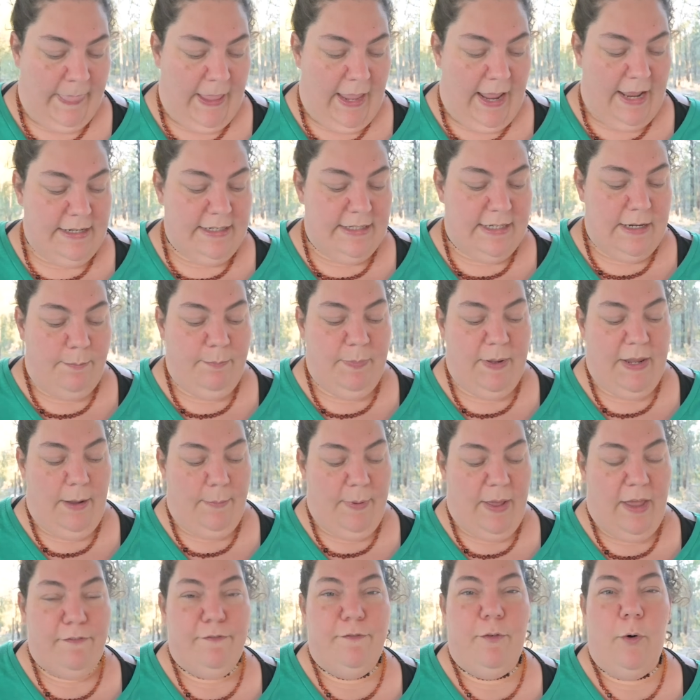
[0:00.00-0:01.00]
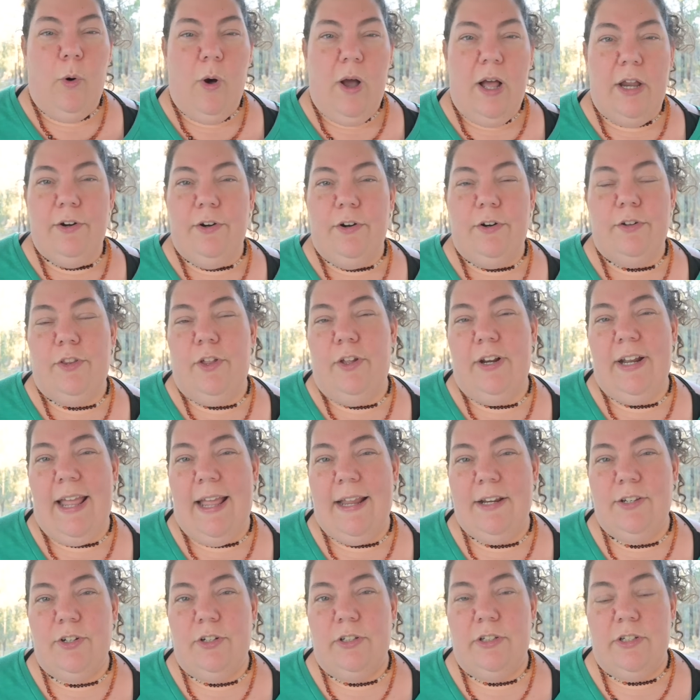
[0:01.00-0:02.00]
ends up being about
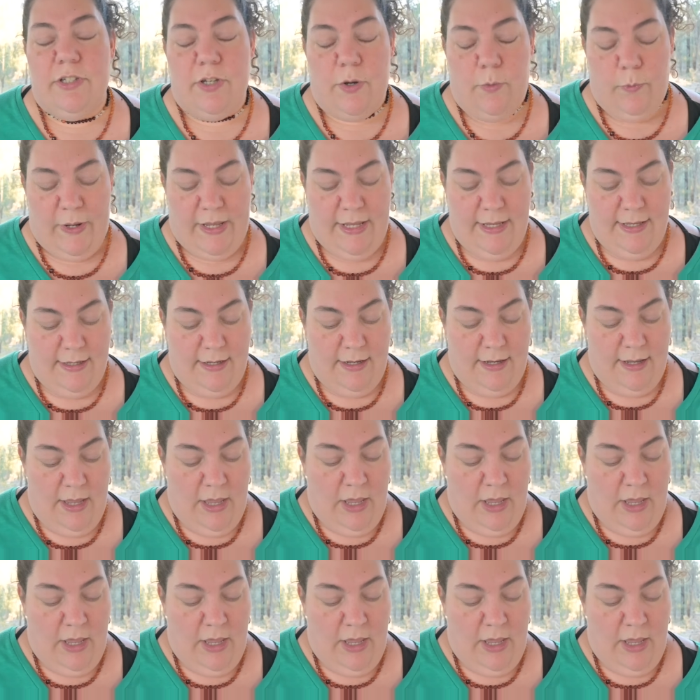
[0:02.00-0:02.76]
$438 a week,